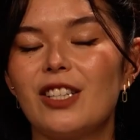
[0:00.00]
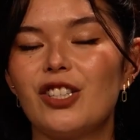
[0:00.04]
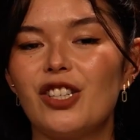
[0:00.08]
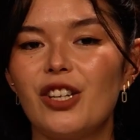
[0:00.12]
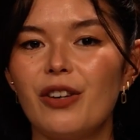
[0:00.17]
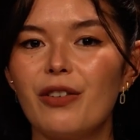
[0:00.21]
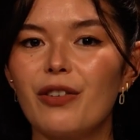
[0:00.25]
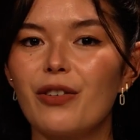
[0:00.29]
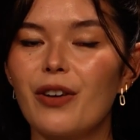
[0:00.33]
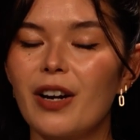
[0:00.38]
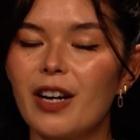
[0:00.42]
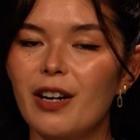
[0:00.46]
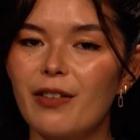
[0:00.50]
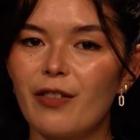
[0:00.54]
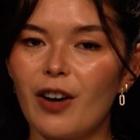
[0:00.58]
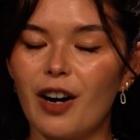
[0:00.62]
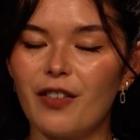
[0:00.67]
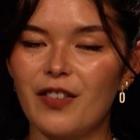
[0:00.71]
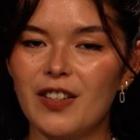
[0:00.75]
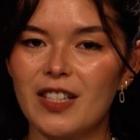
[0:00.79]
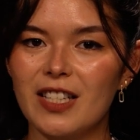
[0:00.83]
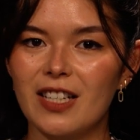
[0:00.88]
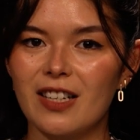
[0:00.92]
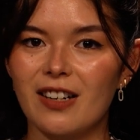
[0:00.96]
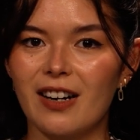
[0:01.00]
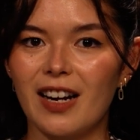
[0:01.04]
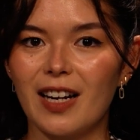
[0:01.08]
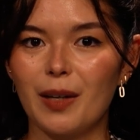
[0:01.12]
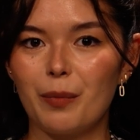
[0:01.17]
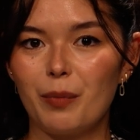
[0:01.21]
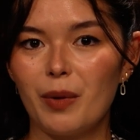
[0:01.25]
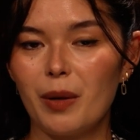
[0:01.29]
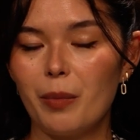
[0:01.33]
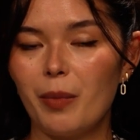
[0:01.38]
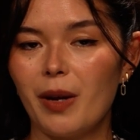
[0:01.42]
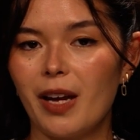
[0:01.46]
Chief Creative Officer at
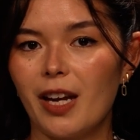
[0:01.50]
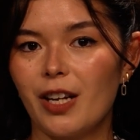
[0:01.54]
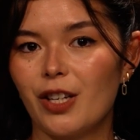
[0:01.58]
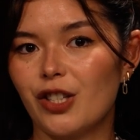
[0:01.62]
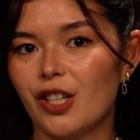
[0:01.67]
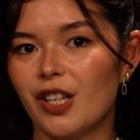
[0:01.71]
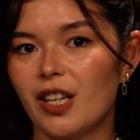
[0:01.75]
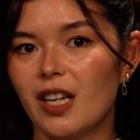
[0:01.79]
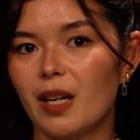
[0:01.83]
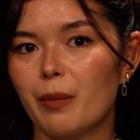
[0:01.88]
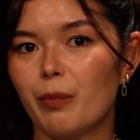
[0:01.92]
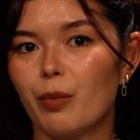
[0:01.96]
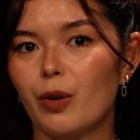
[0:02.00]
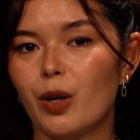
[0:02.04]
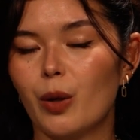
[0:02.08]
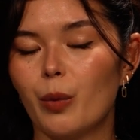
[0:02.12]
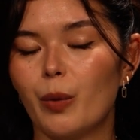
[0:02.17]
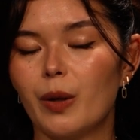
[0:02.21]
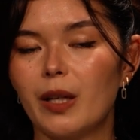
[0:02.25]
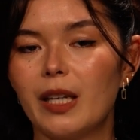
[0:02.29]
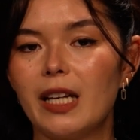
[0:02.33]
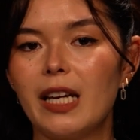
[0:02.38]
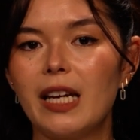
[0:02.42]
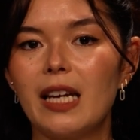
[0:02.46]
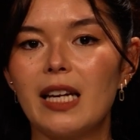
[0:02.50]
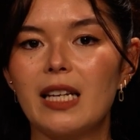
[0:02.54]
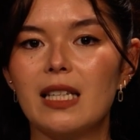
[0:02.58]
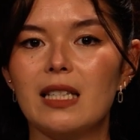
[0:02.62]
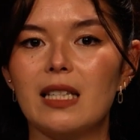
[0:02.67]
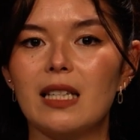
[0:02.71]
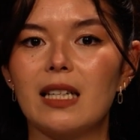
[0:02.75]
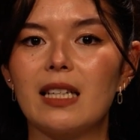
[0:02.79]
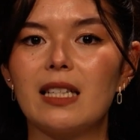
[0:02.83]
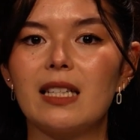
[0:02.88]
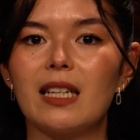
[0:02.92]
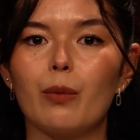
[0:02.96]
BBH Singapore, when he has
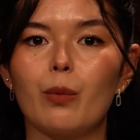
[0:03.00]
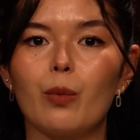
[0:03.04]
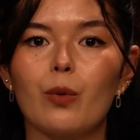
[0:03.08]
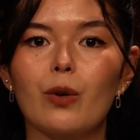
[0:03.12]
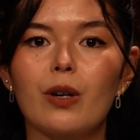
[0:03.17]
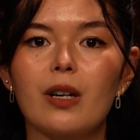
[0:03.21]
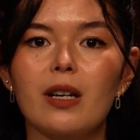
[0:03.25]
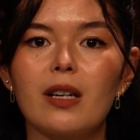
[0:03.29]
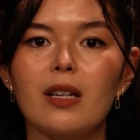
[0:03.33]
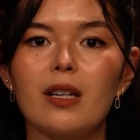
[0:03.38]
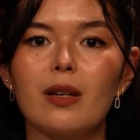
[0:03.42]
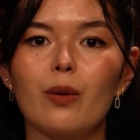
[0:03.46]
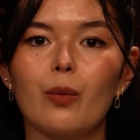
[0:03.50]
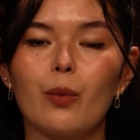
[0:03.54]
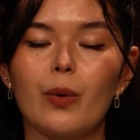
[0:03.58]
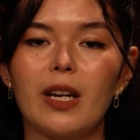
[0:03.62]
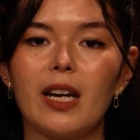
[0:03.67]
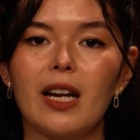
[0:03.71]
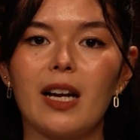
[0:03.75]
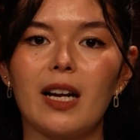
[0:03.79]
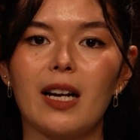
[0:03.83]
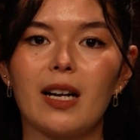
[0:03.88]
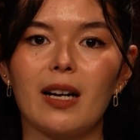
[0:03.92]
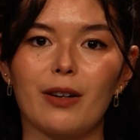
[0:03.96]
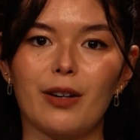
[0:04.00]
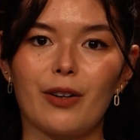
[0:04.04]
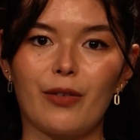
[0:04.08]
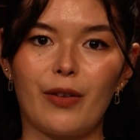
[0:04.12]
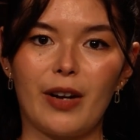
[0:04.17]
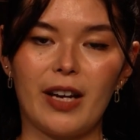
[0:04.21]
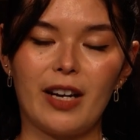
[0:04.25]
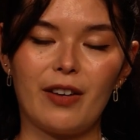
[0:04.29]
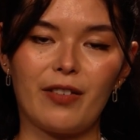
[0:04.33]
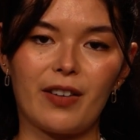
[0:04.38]
led award-winning creative